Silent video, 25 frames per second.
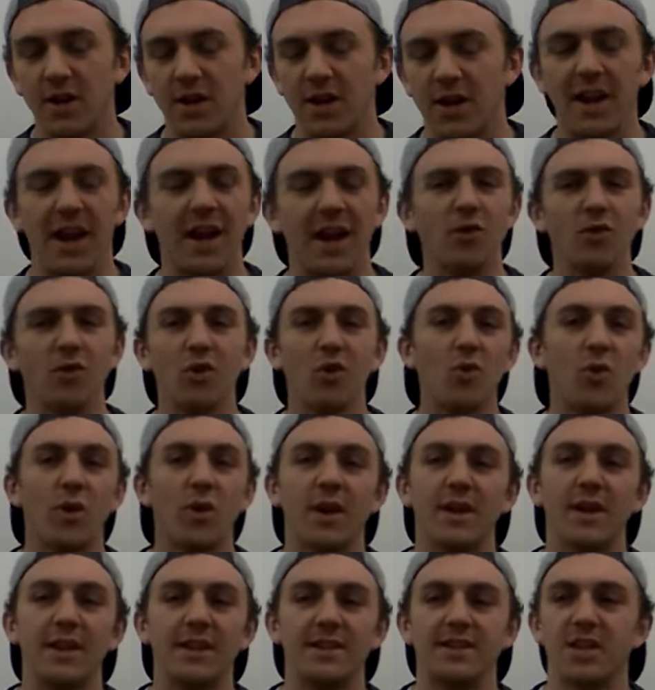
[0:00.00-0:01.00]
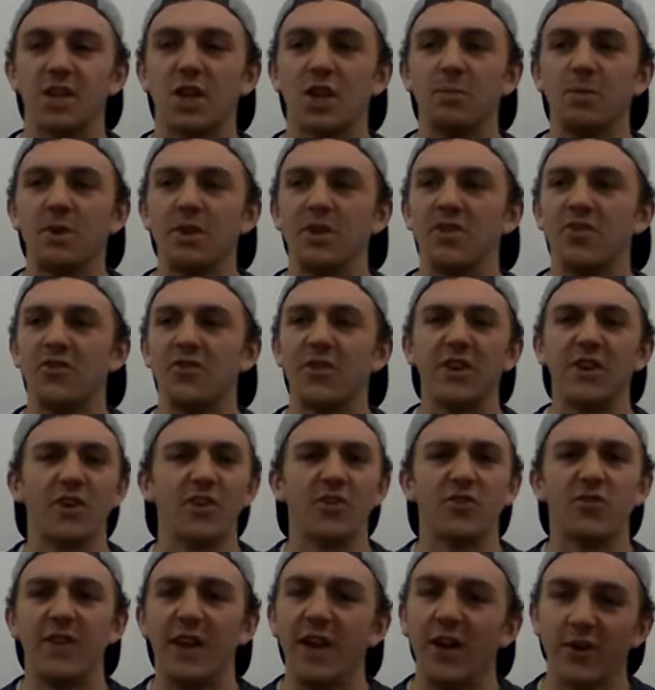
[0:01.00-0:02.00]
And I don't know what it is. It could be the fear
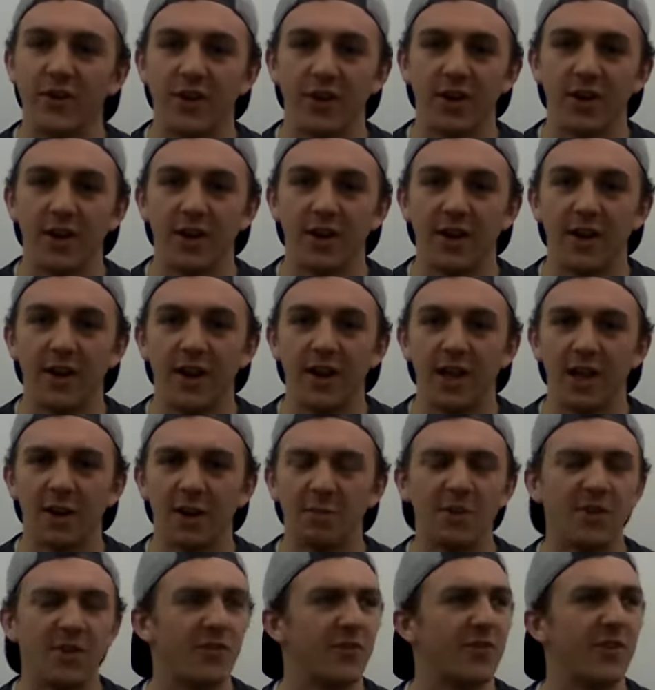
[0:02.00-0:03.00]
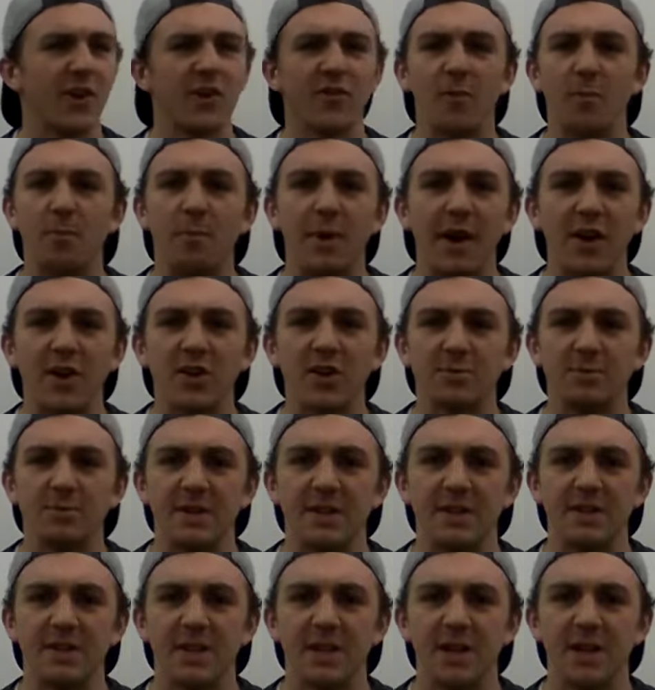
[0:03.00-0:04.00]
of failure. It could be the fear of
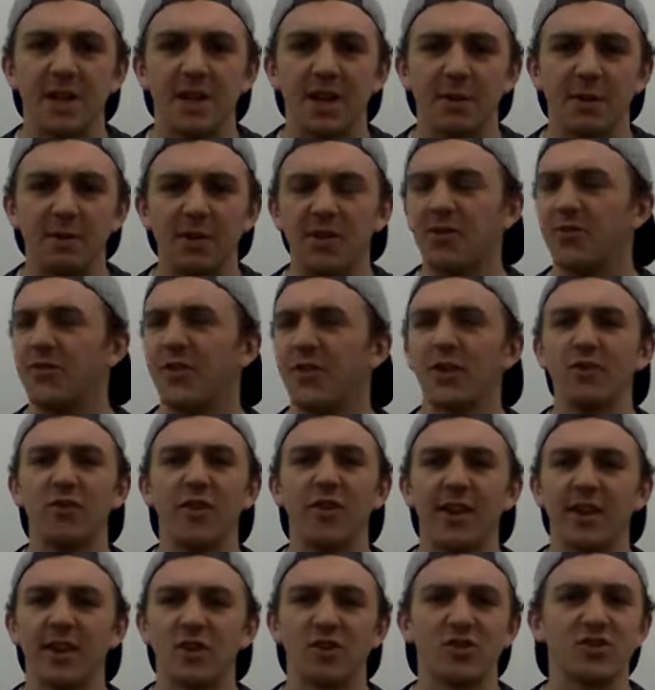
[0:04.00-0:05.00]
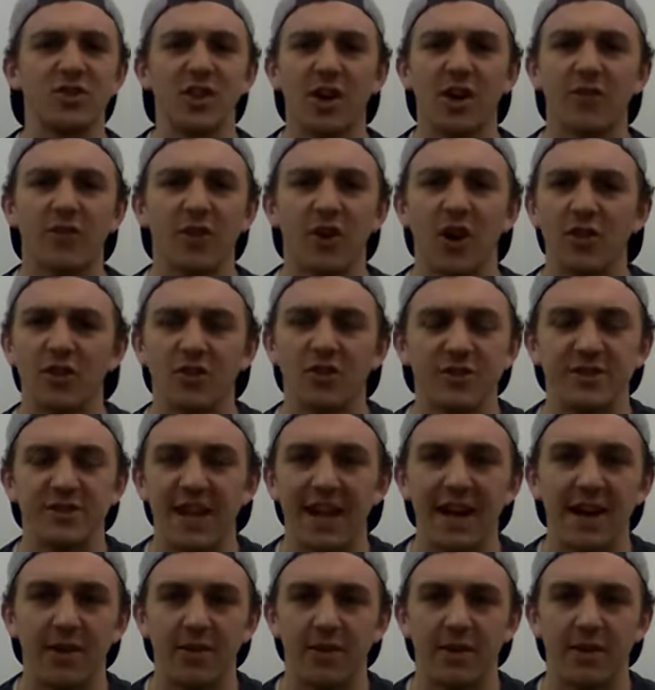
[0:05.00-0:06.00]
embarrassment. It could be the fear of letting yourself or others
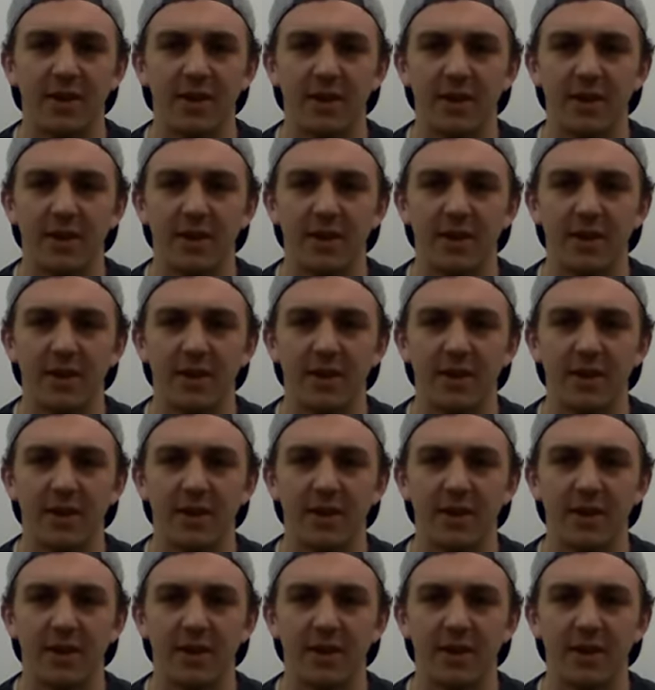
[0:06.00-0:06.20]
down.